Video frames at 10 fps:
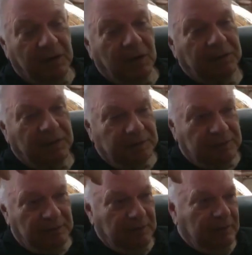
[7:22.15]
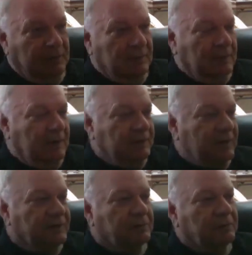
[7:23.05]
You know, it, it it
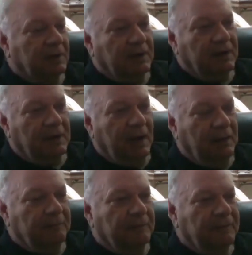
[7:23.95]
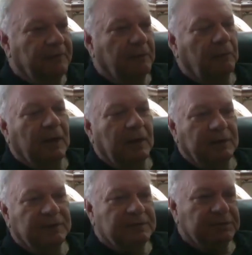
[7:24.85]
doesn't really um, fit
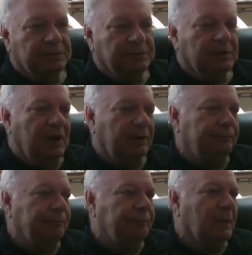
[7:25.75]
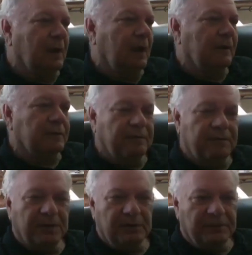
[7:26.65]
well into um, other
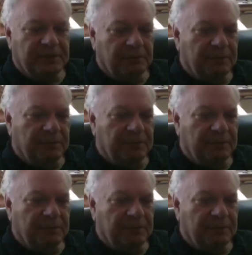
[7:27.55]
theories.